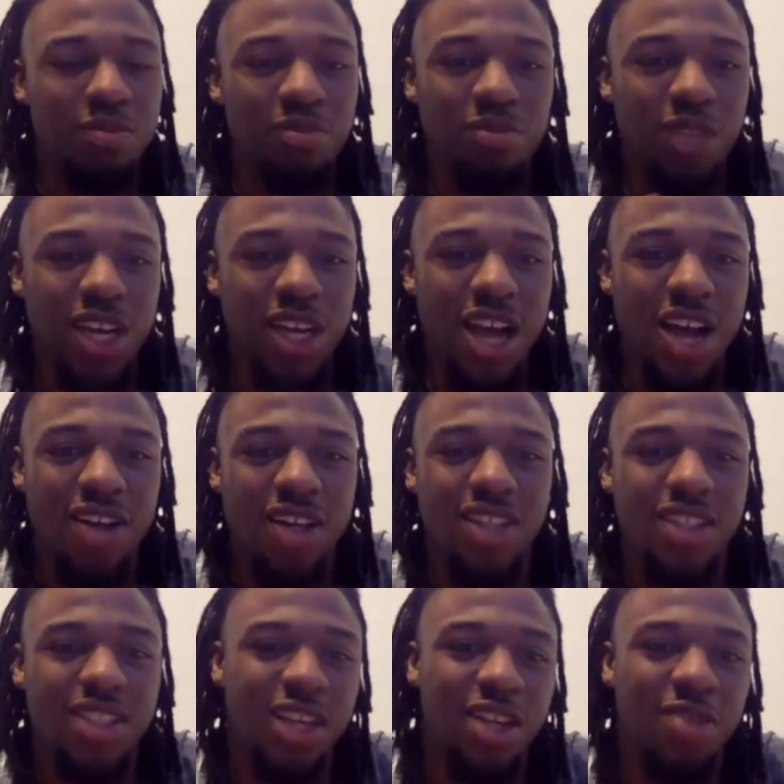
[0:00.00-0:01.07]
big guy on like
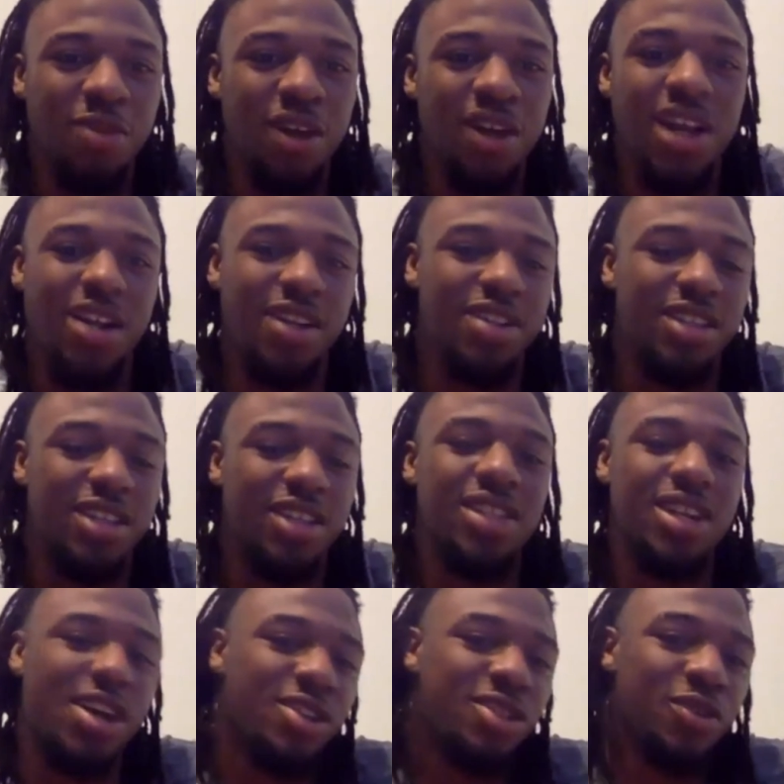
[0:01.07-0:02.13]
celebrating after
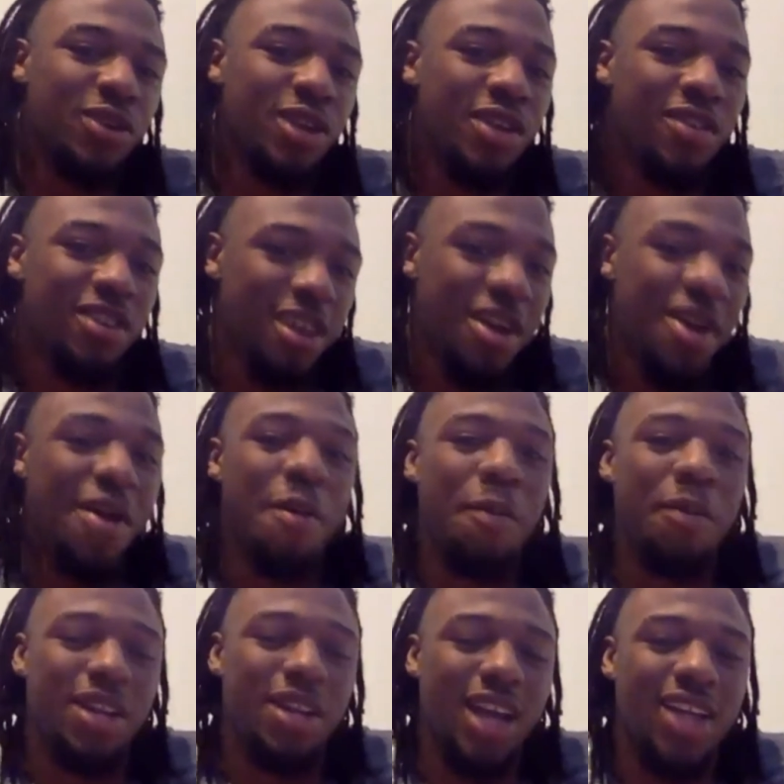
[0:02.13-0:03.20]
touchdowns or whatever,
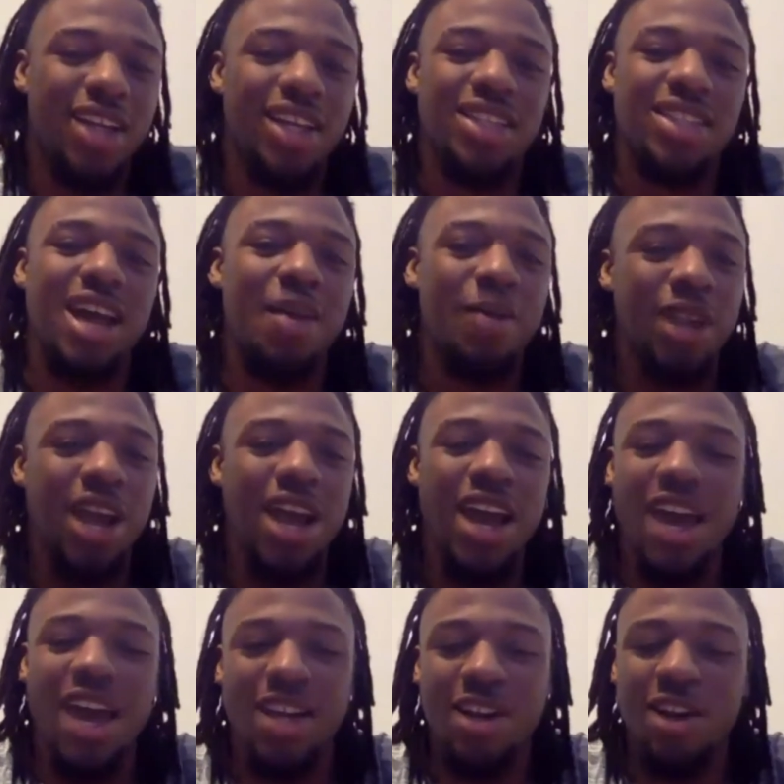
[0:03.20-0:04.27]
but like the excitement I
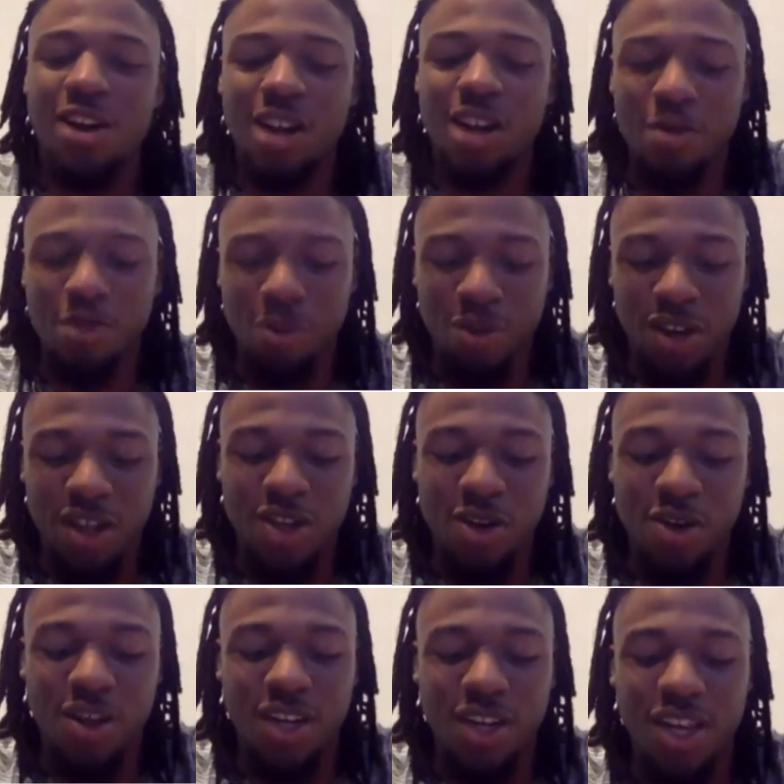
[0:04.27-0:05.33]
had during that point,
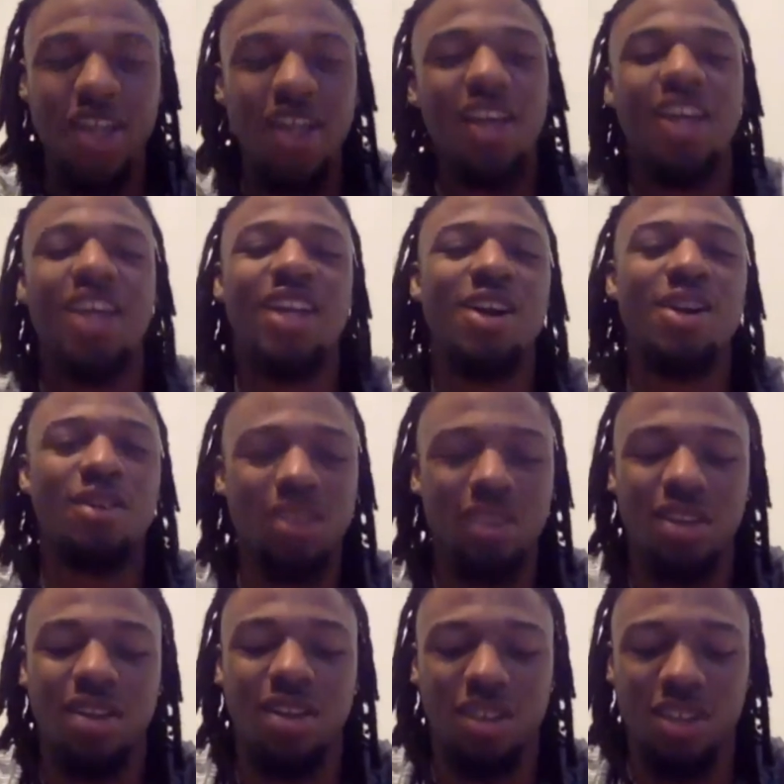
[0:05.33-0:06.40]
knowing that, you know,
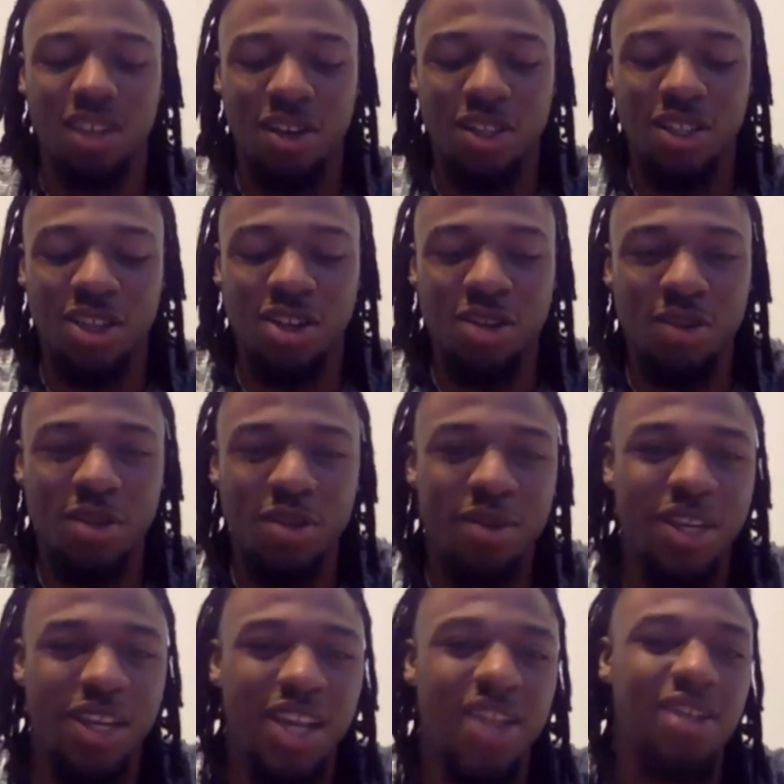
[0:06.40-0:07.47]
it was going to be the
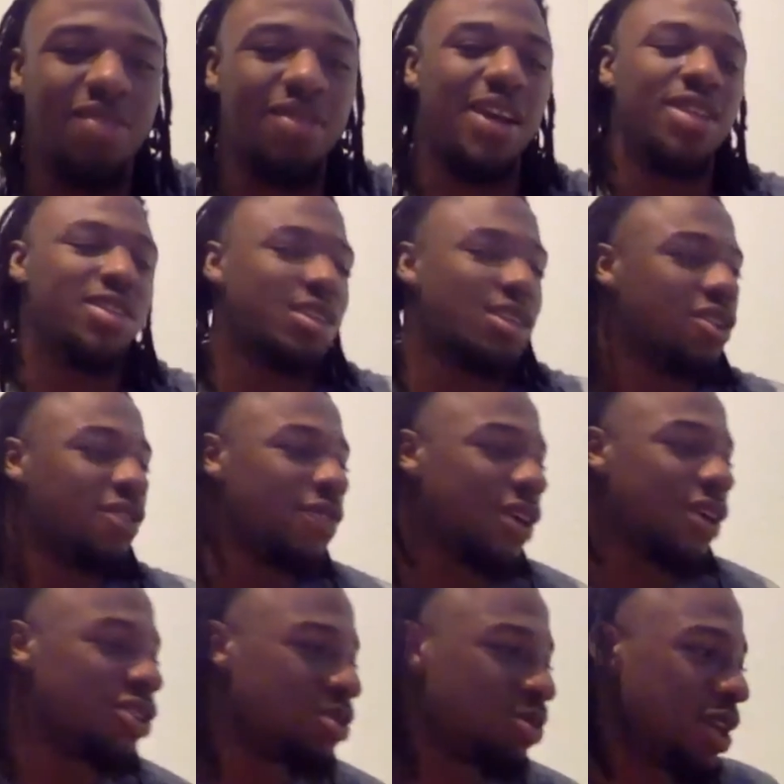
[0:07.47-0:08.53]
beginning of like something
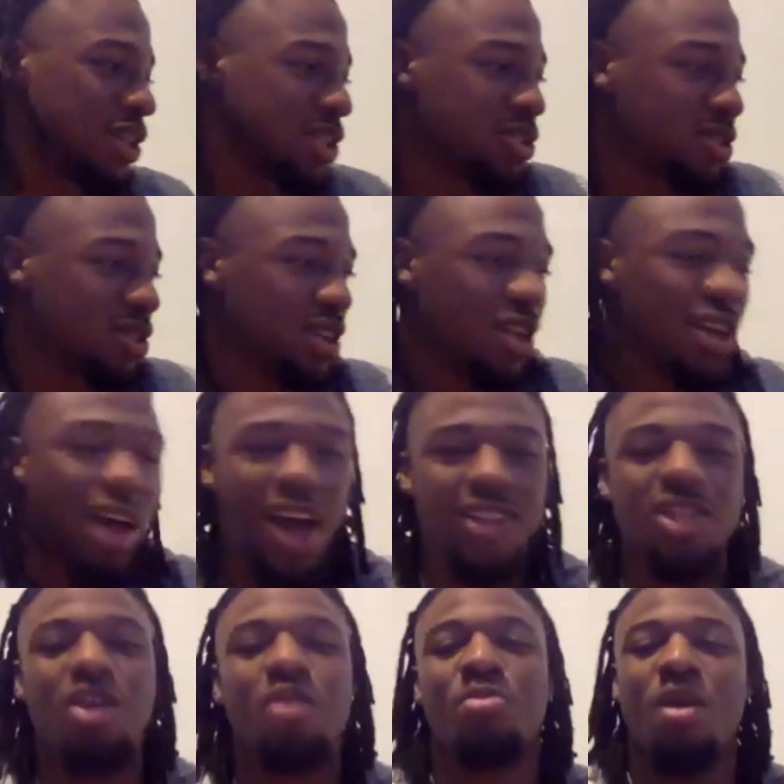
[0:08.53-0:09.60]
very special. I
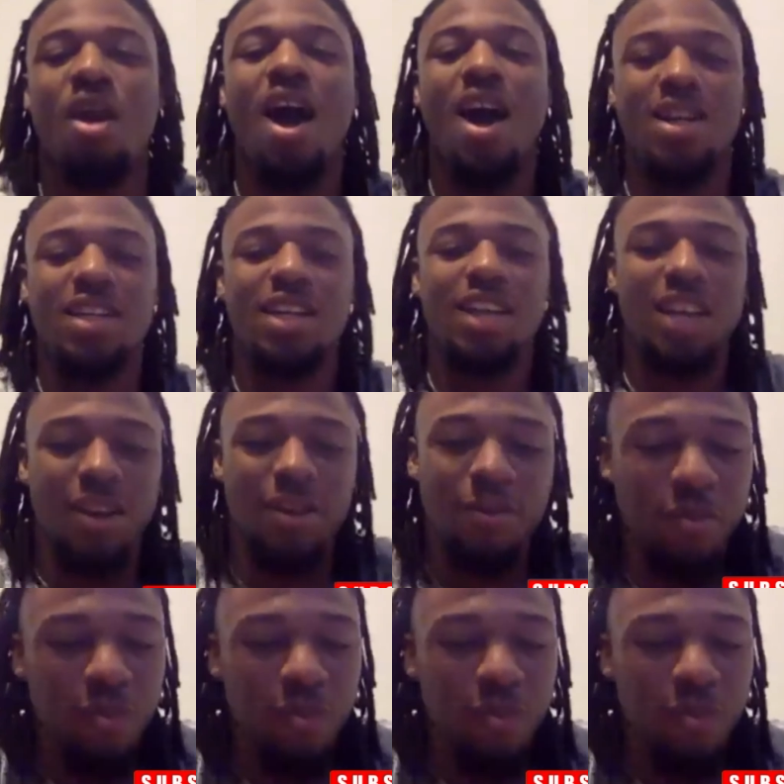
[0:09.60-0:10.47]
took pride in that.